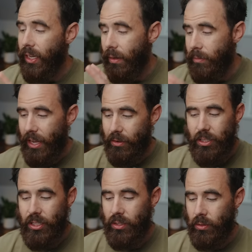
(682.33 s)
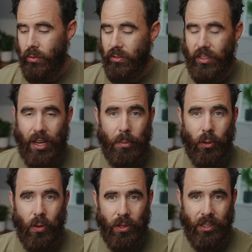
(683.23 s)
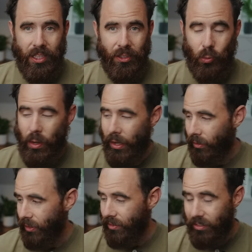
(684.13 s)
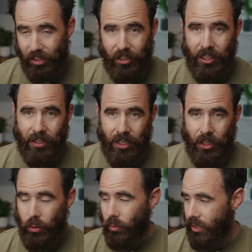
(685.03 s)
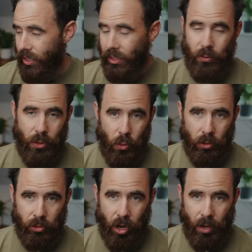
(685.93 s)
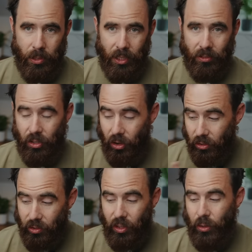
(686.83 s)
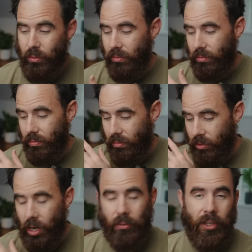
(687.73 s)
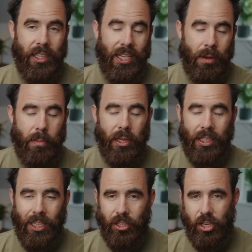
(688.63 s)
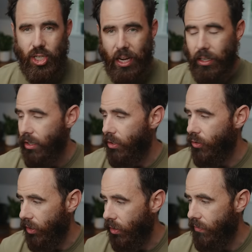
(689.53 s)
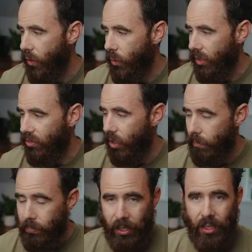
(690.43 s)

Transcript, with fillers: come down to sample quality as well, considering we're dealing with older optics and also not really an ability to check critical focus. So